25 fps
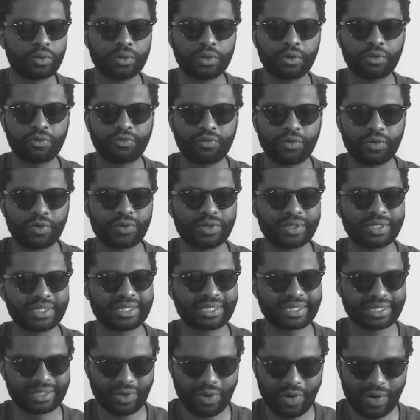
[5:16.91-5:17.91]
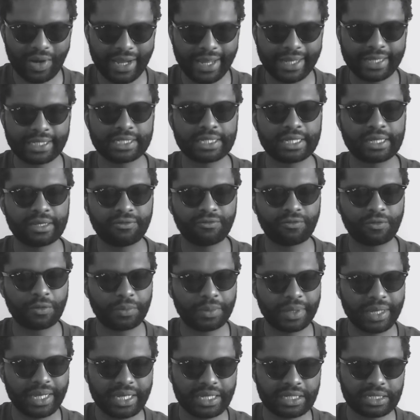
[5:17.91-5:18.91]
your phone is collecting
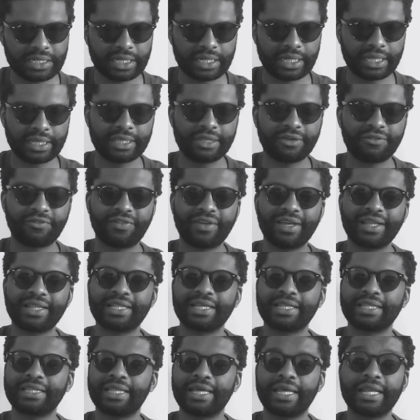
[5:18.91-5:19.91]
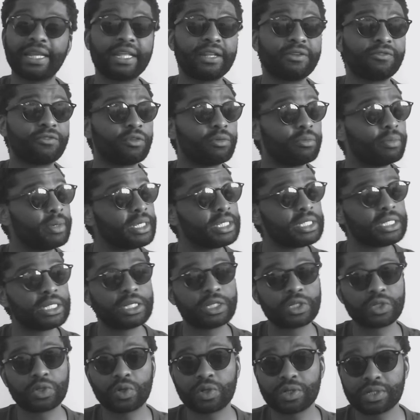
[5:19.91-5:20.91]
information, and the fact that that information
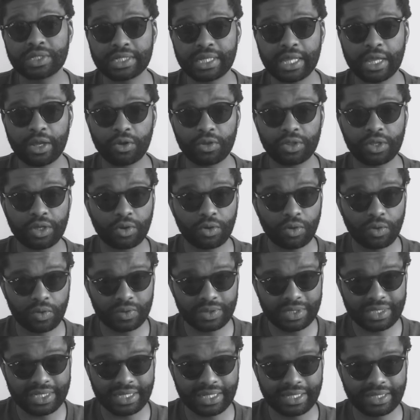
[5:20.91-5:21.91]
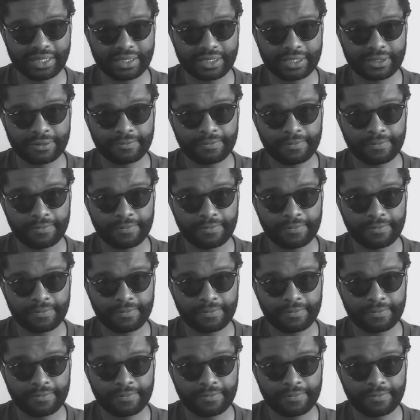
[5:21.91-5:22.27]
is not staying on the continent